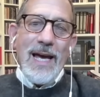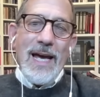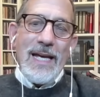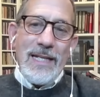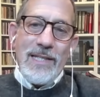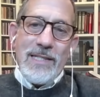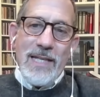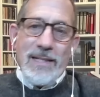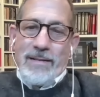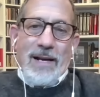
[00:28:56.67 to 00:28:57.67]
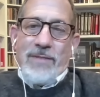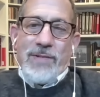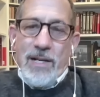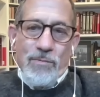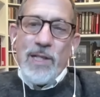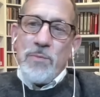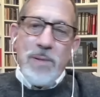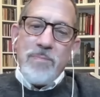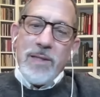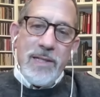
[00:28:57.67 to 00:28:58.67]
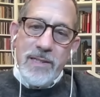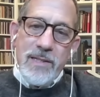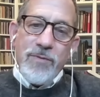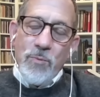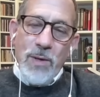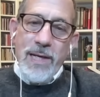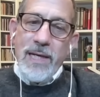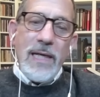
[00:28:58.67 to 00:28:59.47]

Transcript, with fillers: And he said, I've got to reach people in a different way.